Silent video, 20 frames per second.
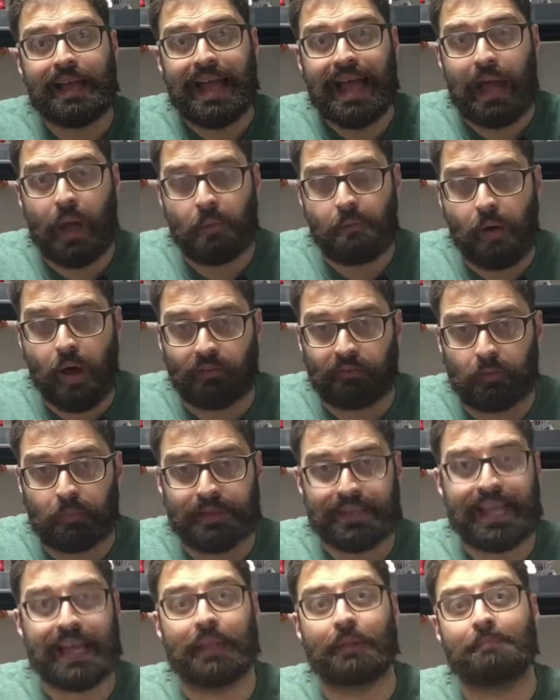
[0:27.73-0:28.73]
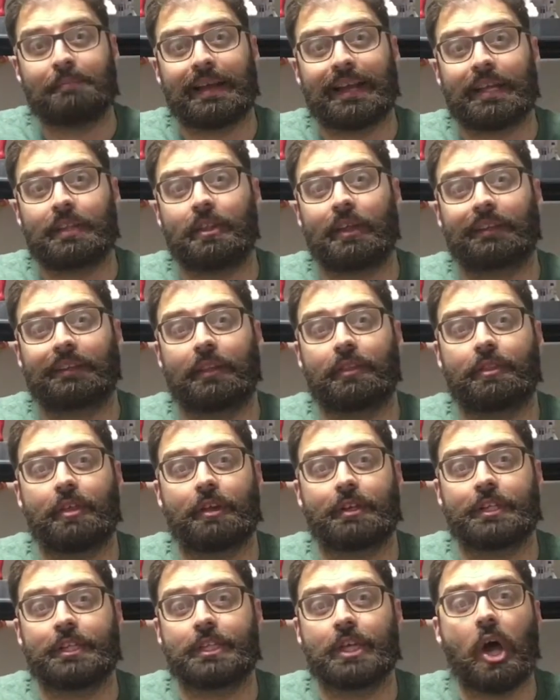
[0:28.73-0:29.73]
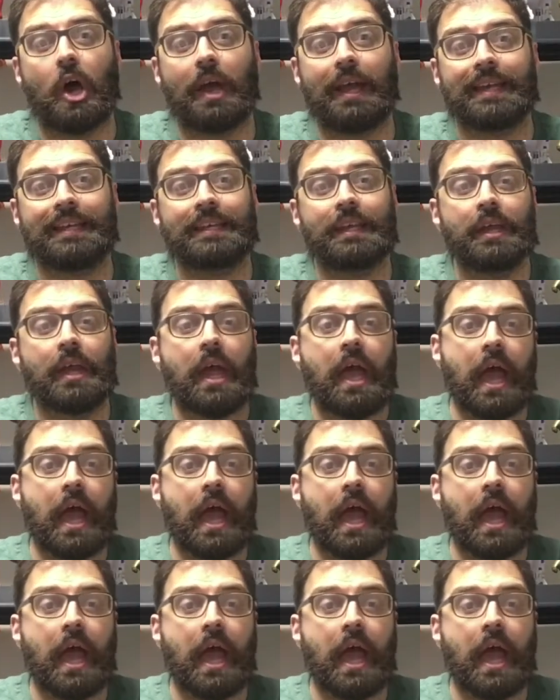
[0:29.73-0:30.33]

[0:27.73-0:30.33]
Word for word: how Marvel began back in 1939,